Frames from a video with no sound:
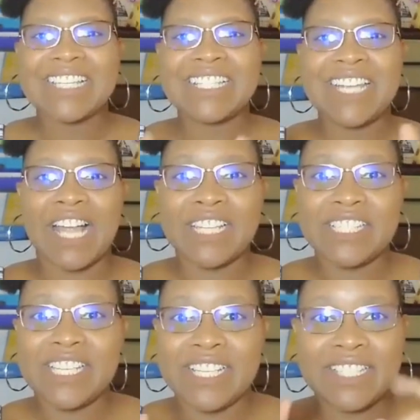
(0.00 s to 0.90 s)
The
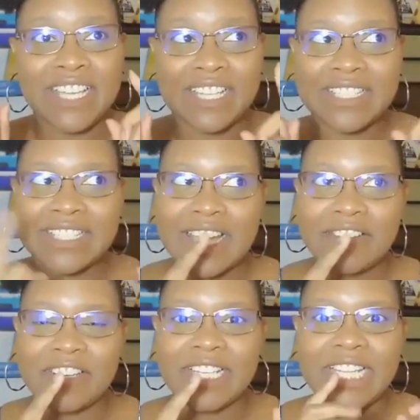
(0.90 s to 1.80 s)
challenges
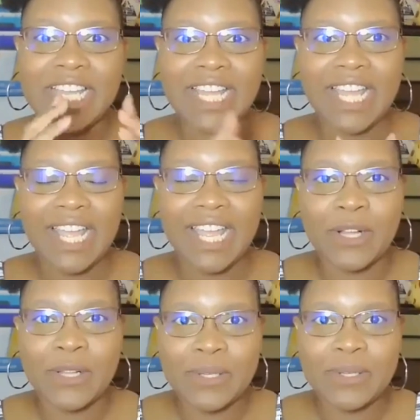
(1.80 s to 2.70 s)
definitely
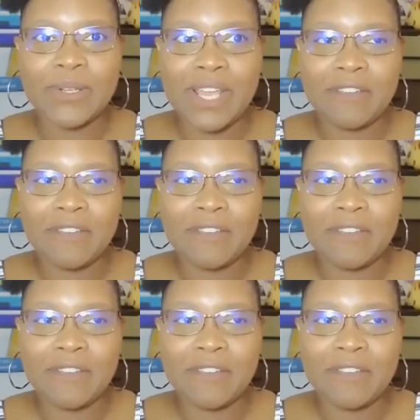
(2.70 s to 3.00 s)
include,